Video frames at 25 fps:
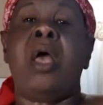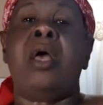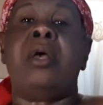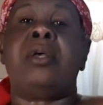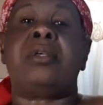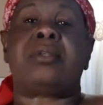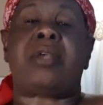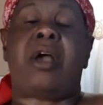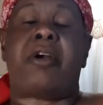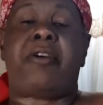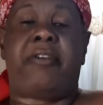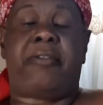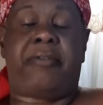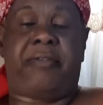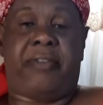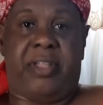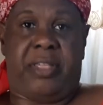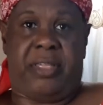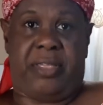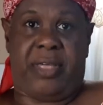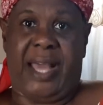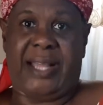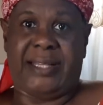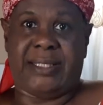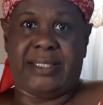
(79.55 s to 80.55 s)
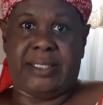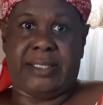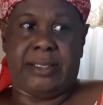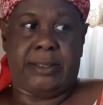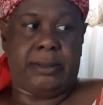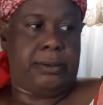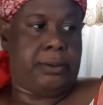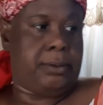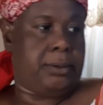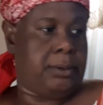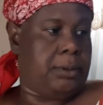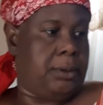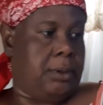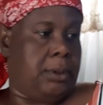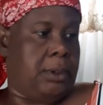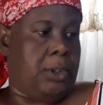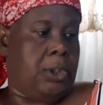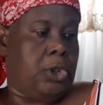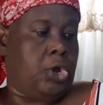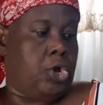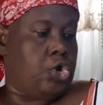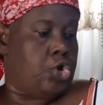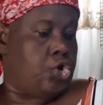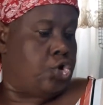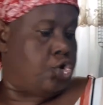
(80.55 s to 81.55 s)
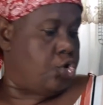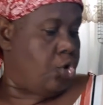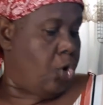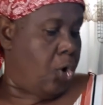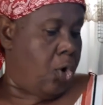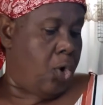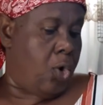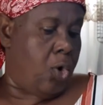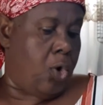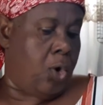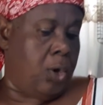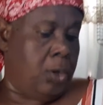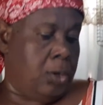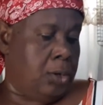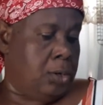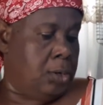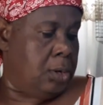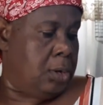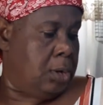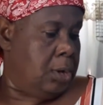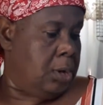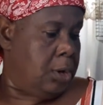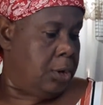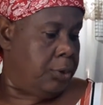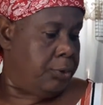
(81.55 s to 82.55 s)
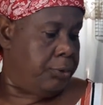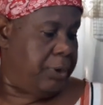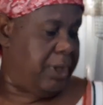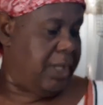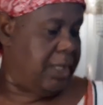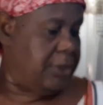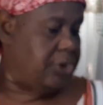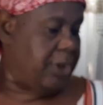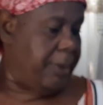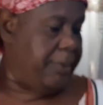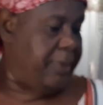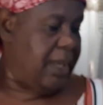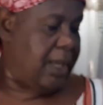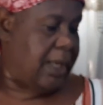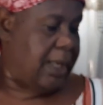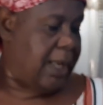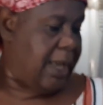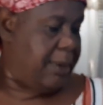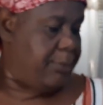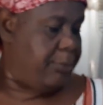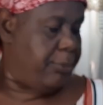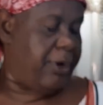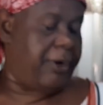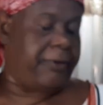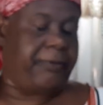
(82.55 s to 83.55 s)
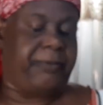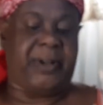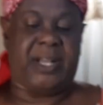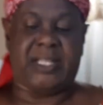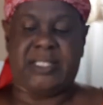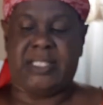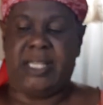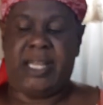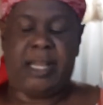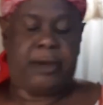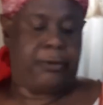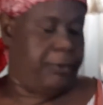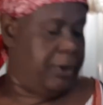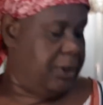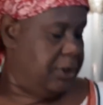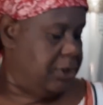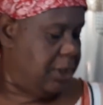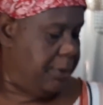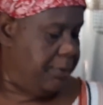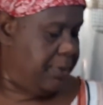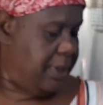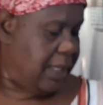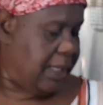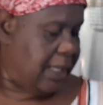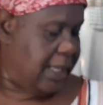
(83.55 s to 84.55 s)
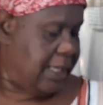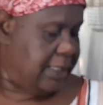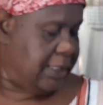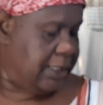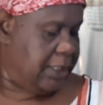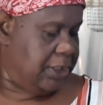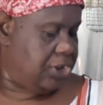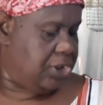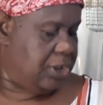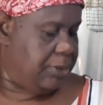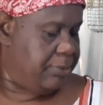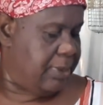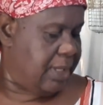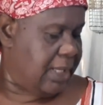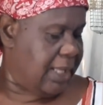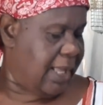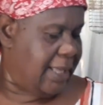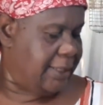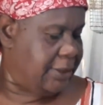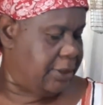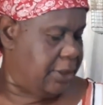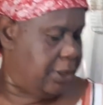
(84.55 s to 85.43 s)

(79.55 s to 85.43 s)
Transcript: sorry for that. So real Jamaican breakfast in a real Jamaican kitchen. We got